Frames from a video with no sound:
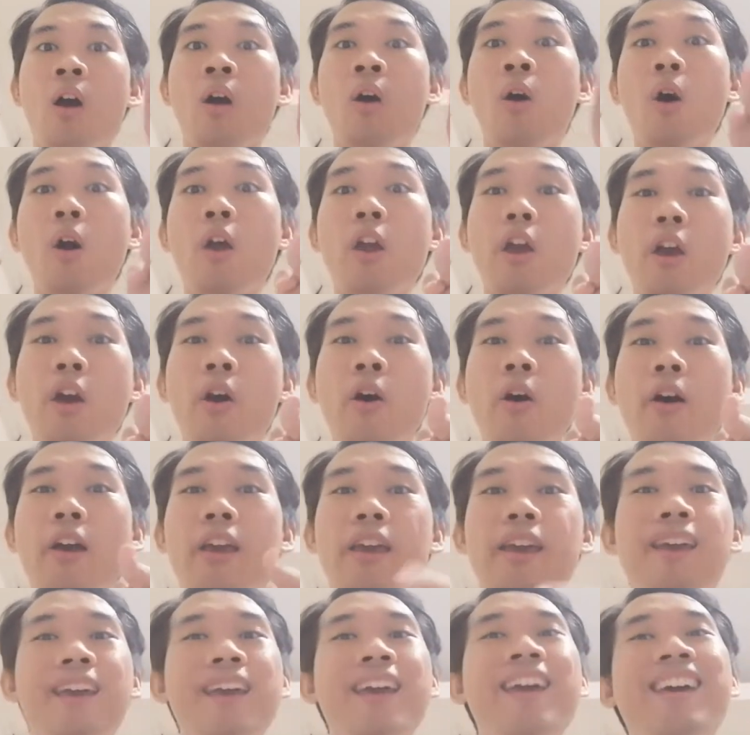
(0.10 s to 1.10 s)
Hoi
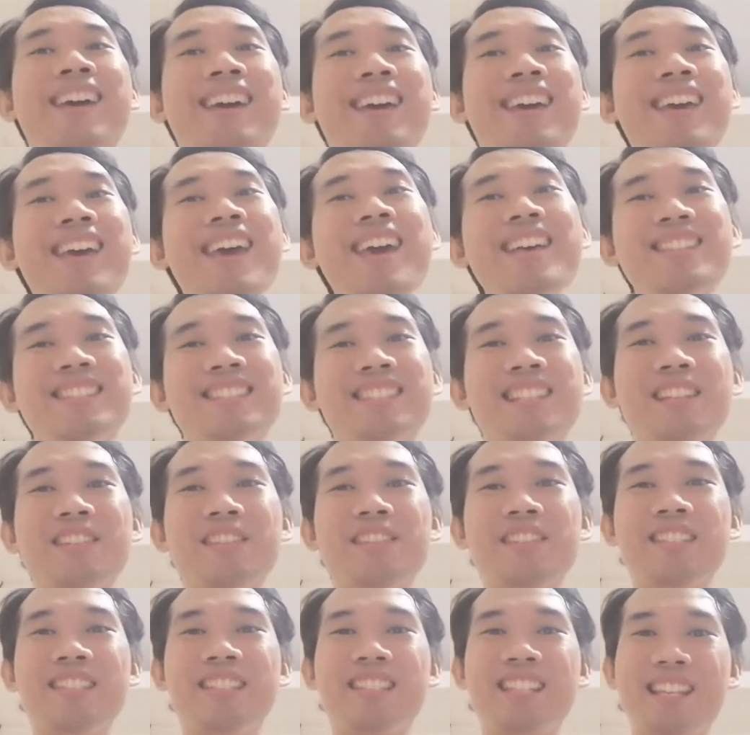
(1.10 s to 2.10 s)
hoi, it's
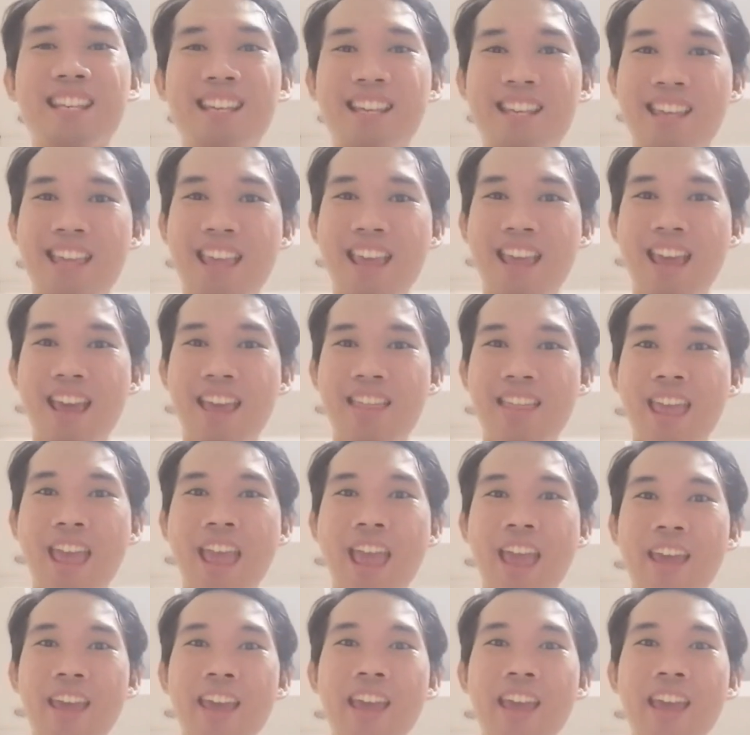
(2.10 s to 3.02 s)
Louisity again,